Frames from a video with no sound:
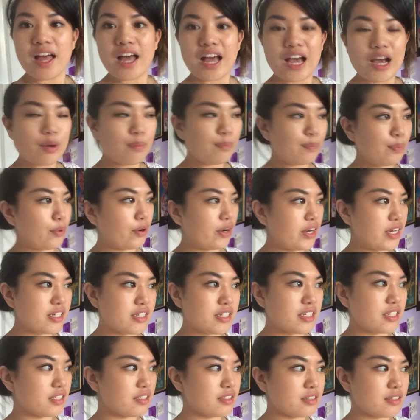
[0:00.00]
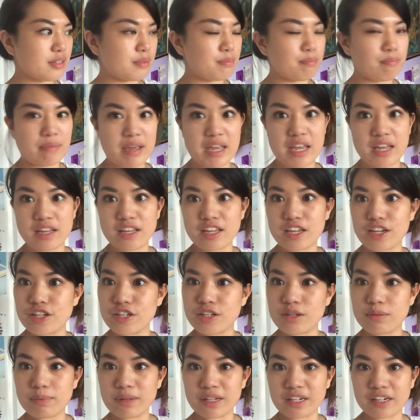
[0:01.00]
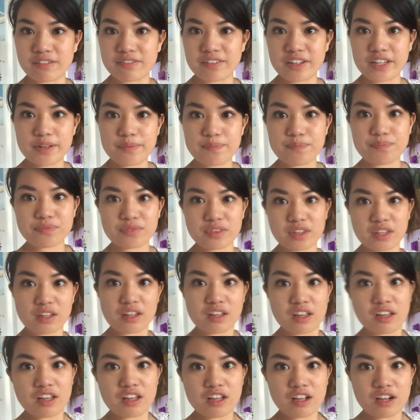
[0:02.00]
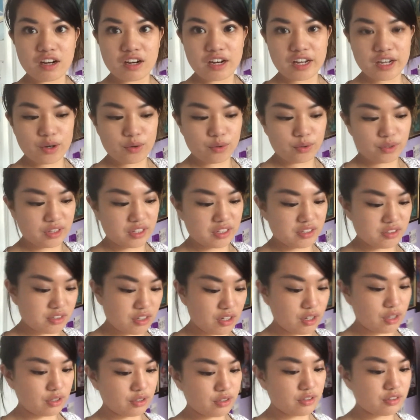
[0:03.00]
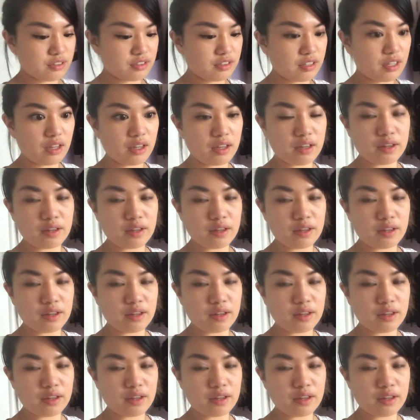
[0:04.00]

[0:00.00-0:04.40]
How bright it is in May, can you believe it? Look at all these coats.